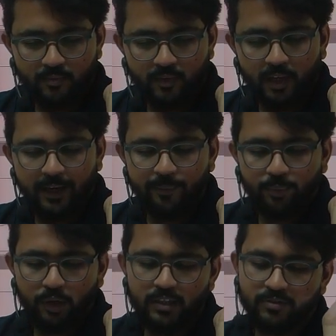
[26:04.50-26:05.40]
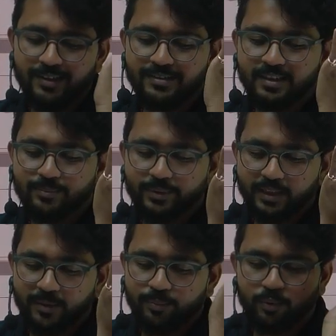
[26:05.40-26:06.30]
Employees, for example,
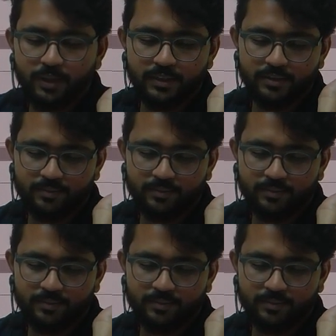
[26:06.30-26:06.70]
employees.